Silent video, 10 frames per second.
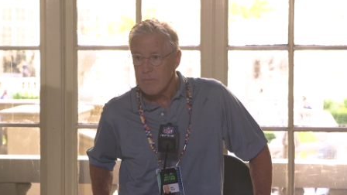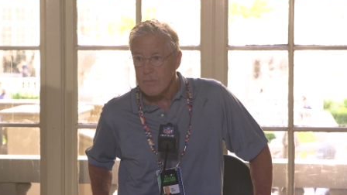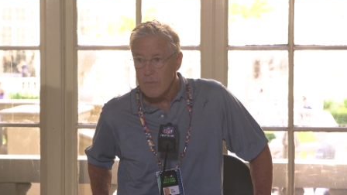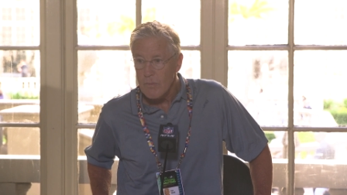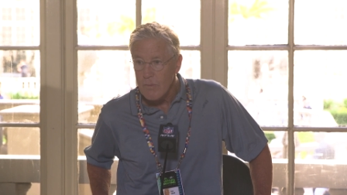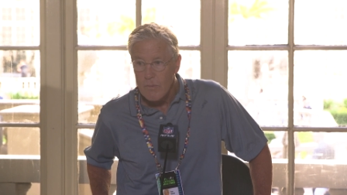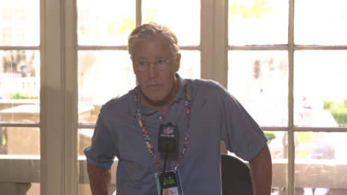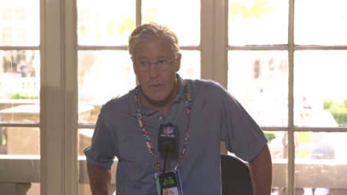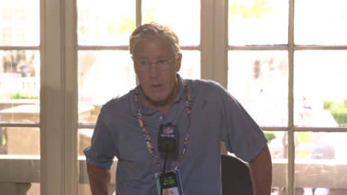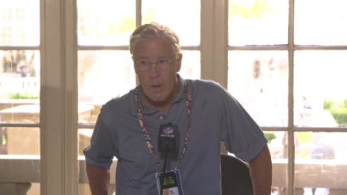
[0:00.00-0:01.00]
on Chris
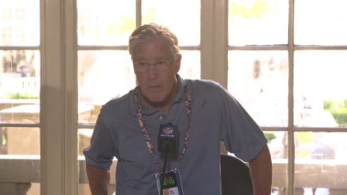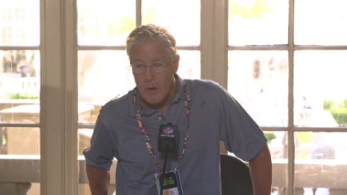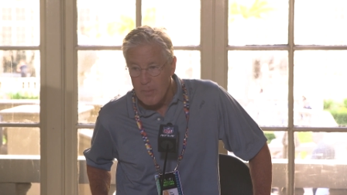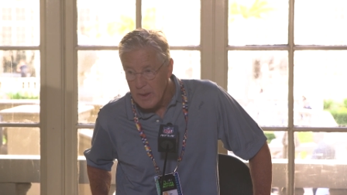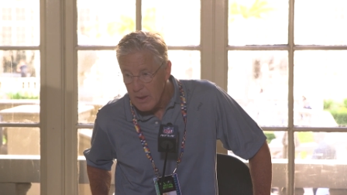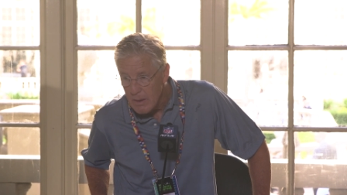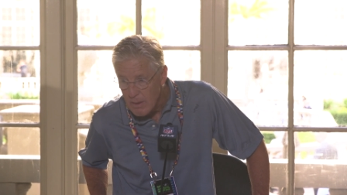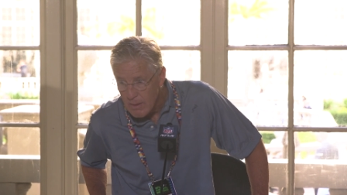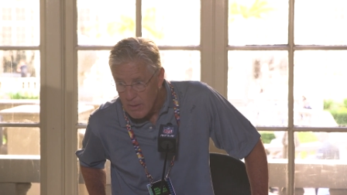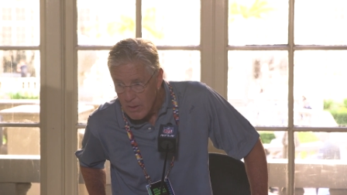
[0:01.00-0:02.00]
Carson? Pardon me?
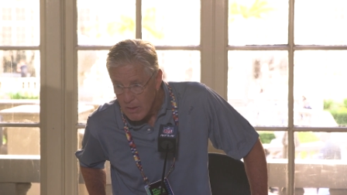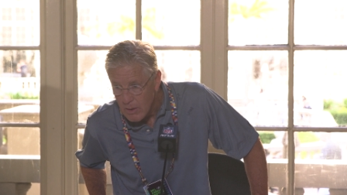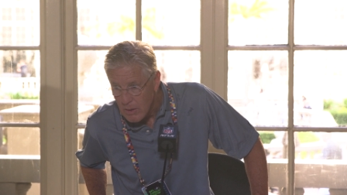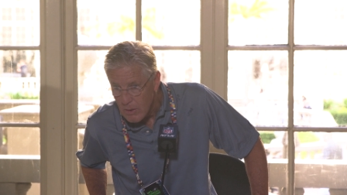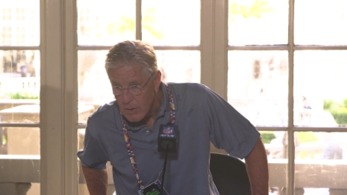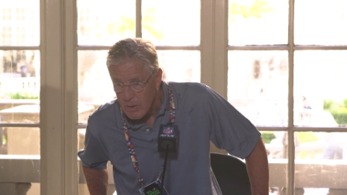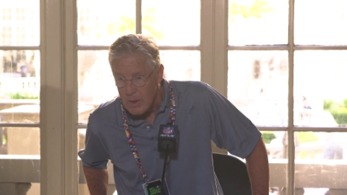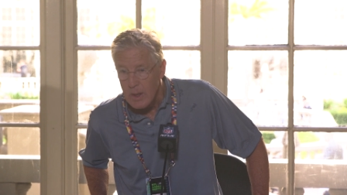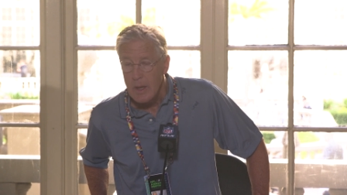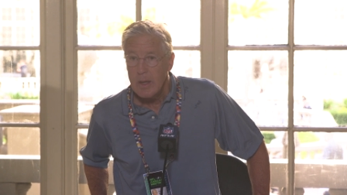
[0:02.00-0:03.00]
update on Chris
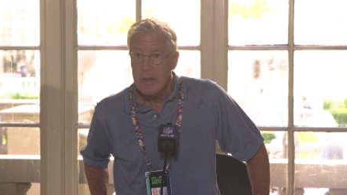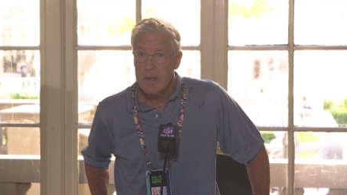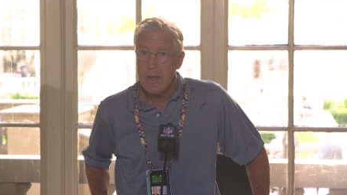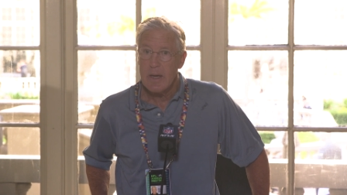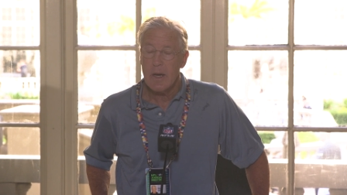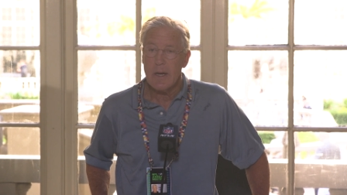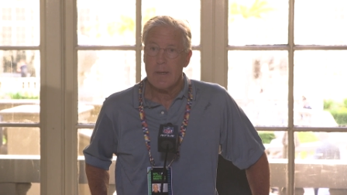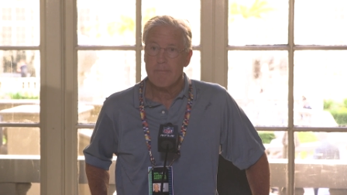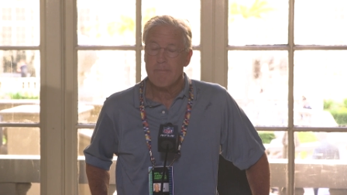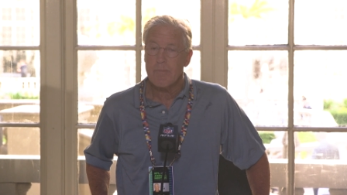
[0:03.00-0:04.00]
Carson? Yeah.
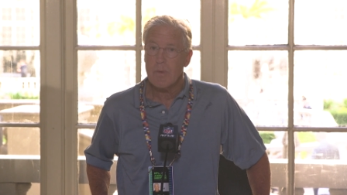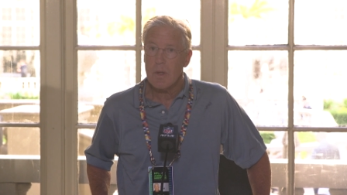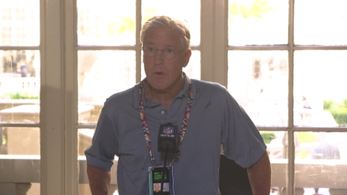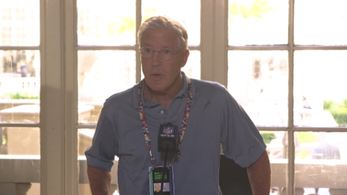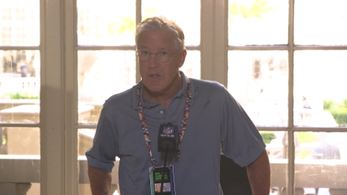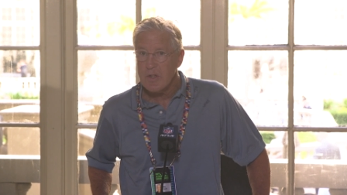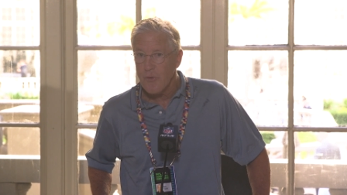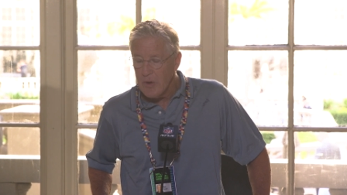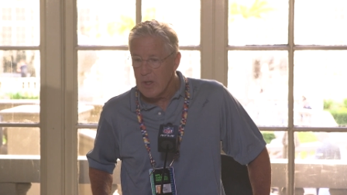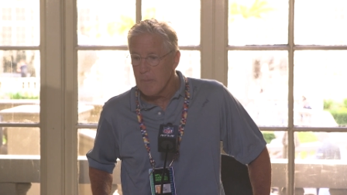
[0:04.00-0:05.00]
Um, Chris is
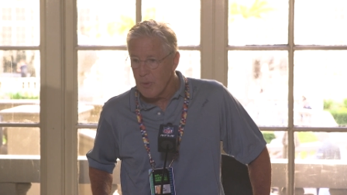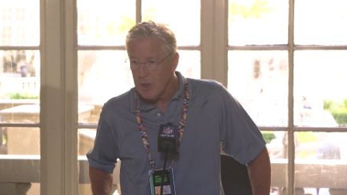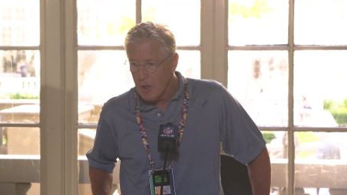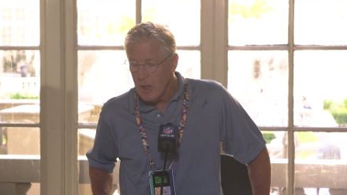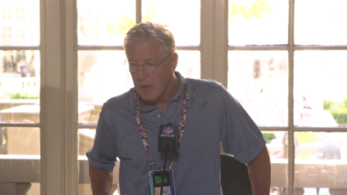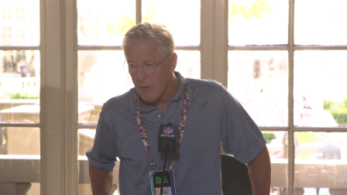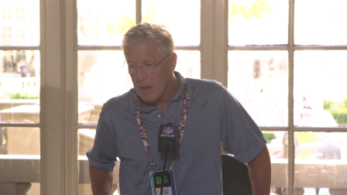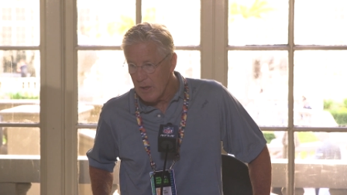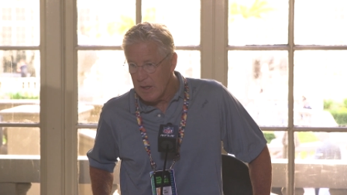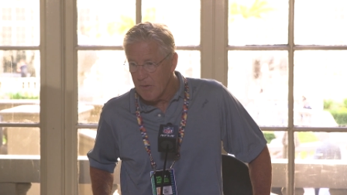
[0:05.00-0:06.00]
feeling pretty good.
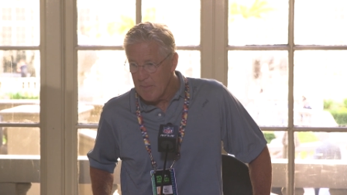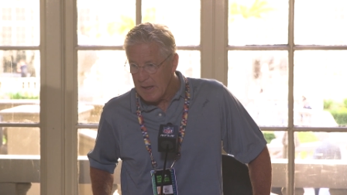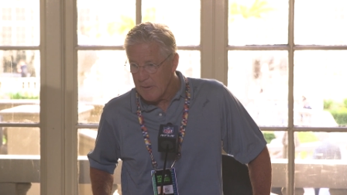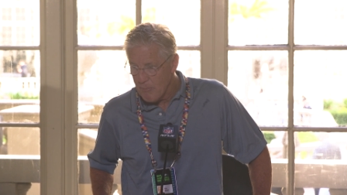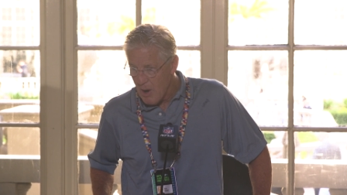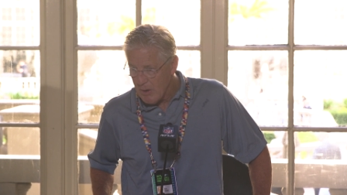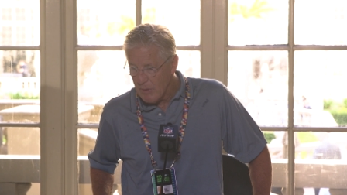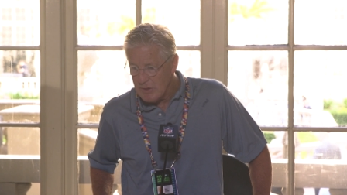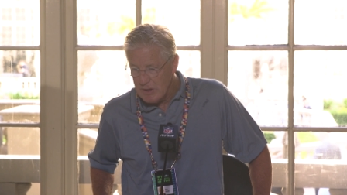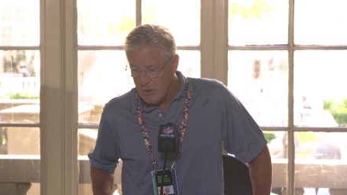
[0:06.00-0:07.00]
He, you know, he's making
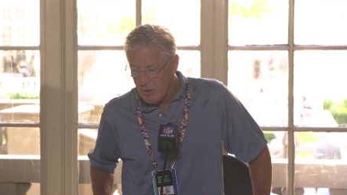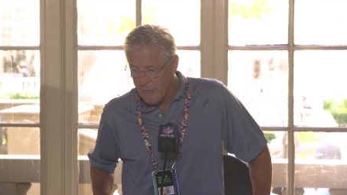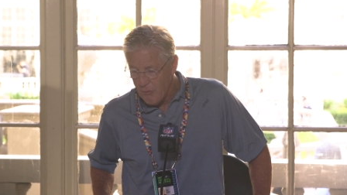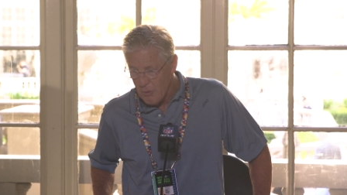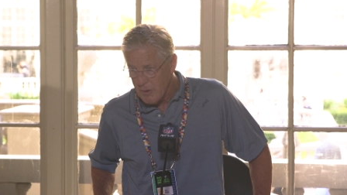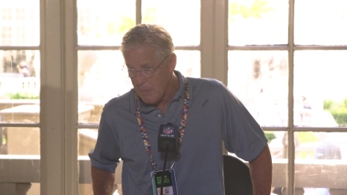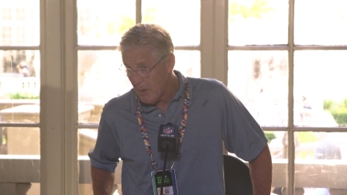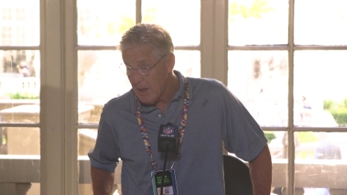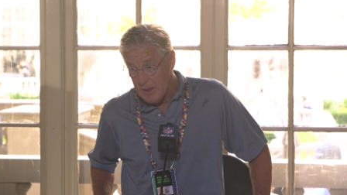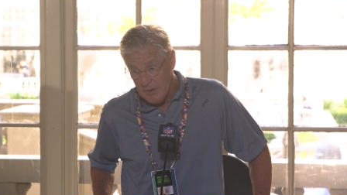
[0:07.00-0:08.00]
progress. He's looking forward to
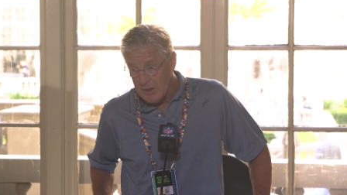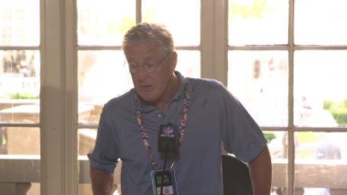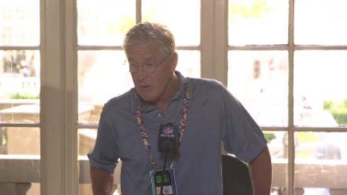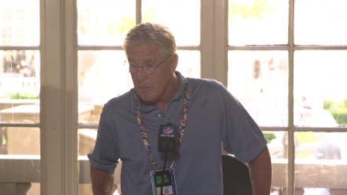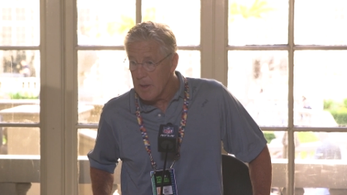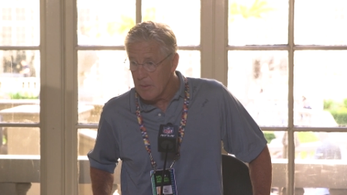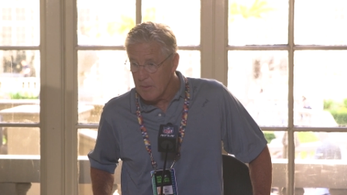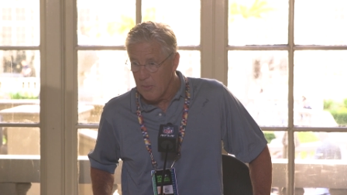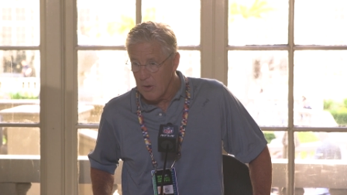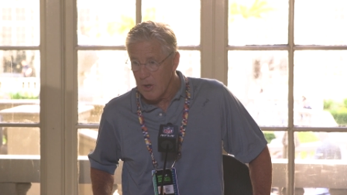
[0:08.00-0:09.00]
playing. He thinks he's going to be able
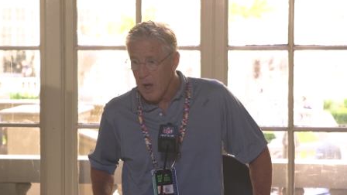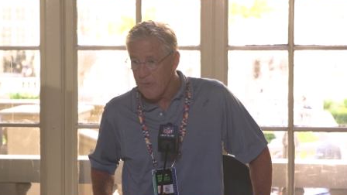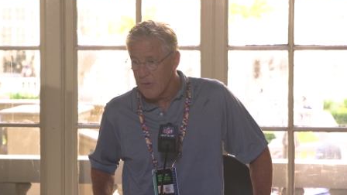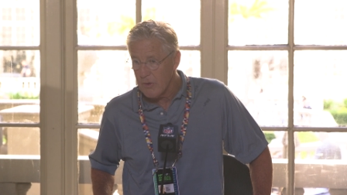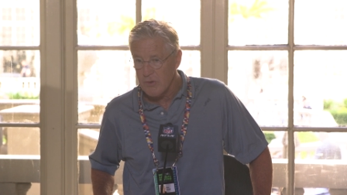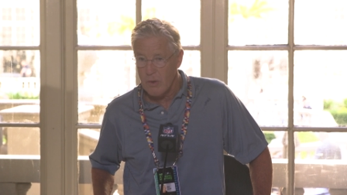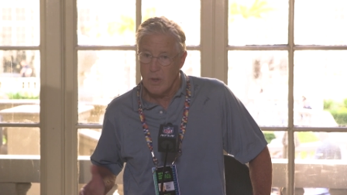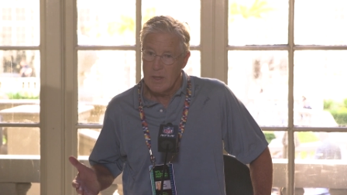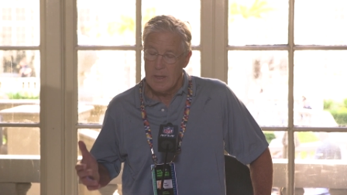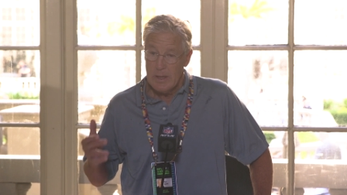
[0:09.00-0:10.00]
to pull it off. You know, so
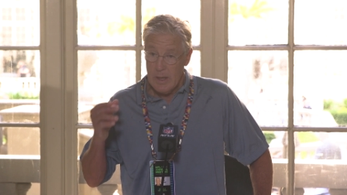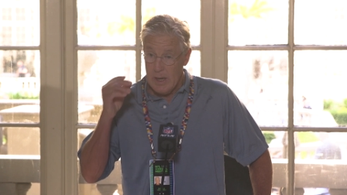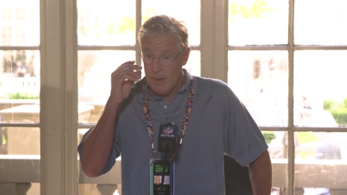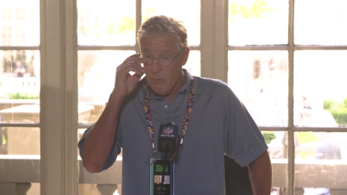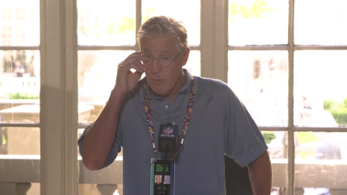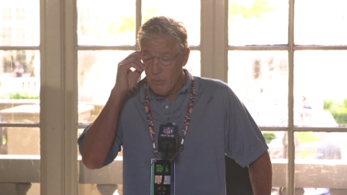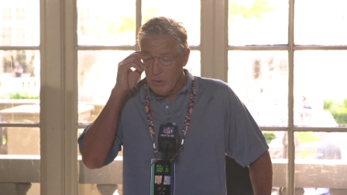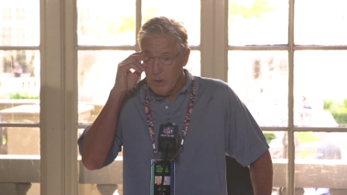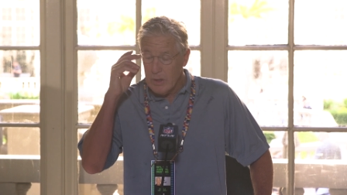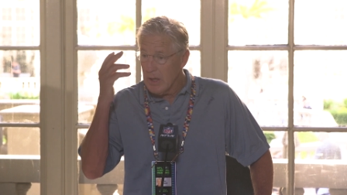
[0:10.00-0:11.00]
um, we're,
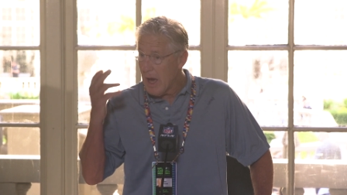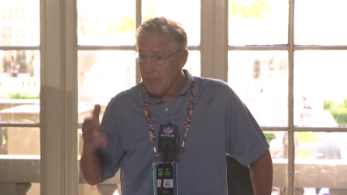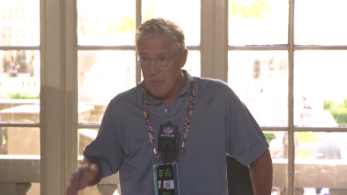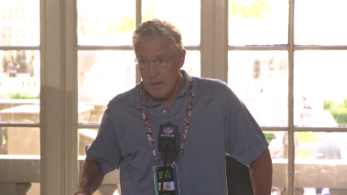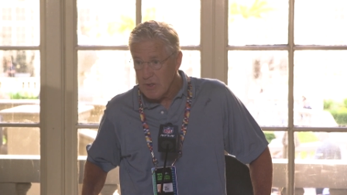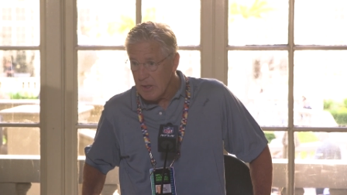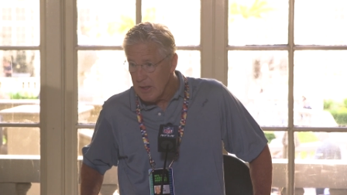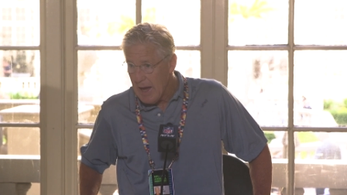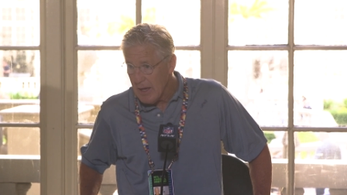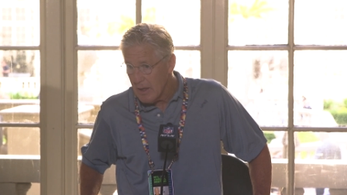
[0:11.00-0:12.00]
we're, looking
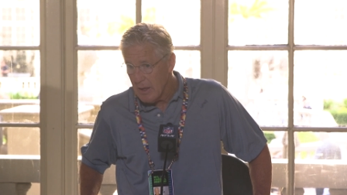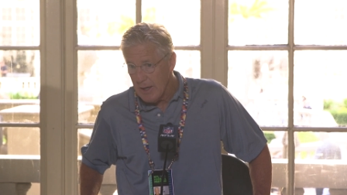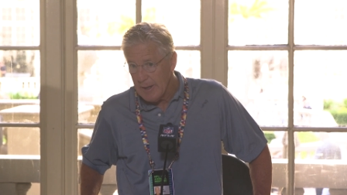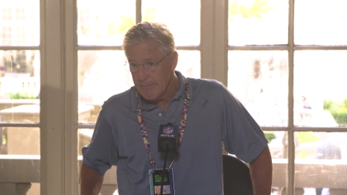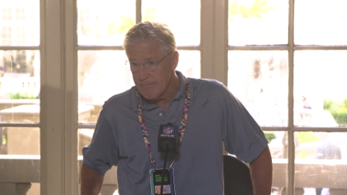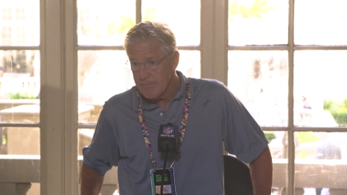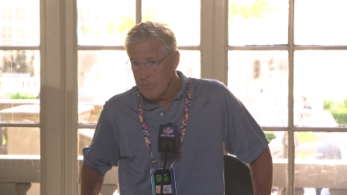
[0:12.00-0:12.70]
optimistically at it. Um,